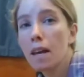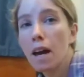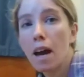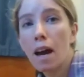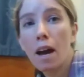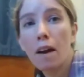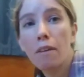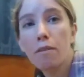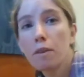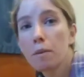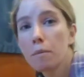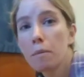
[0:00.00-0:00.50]

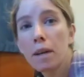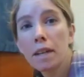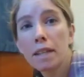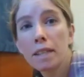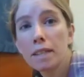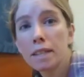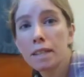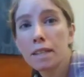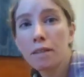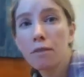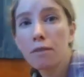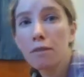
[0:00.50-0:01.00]
everybody's
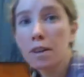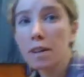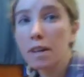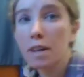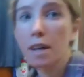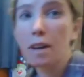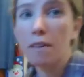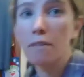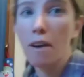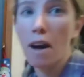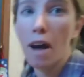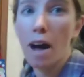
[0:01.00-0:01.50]
different
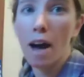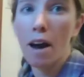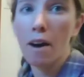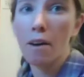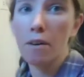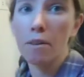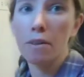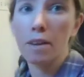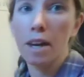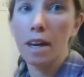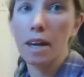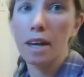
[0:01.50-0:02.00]
of how
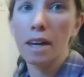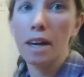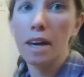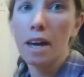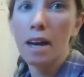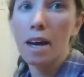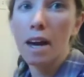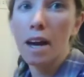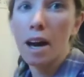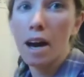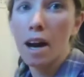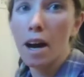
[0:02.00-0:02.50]
they
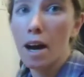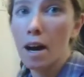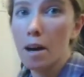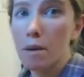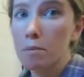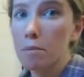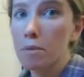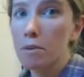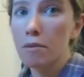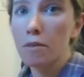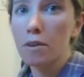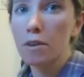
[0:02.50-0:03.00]

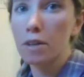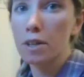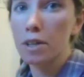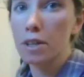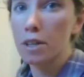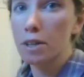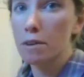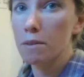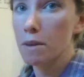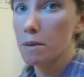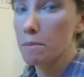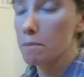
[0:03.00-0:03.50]
prefer to
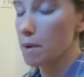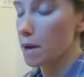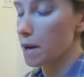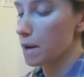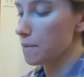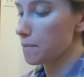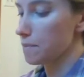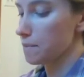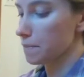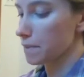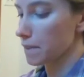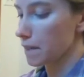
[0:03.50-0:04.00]
do it,
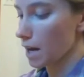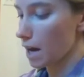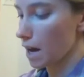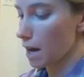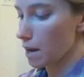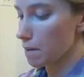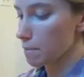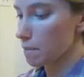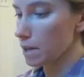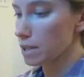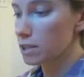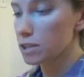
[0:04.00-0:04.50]
but
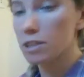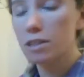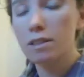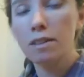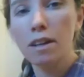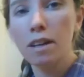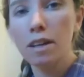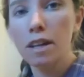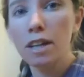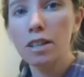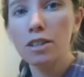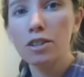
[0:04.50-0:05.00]
I just
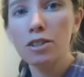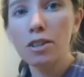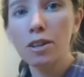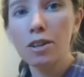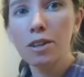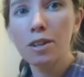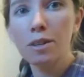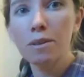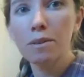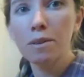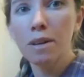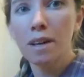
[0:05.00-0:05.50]
thought I'd show
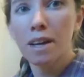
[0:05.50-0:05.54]
you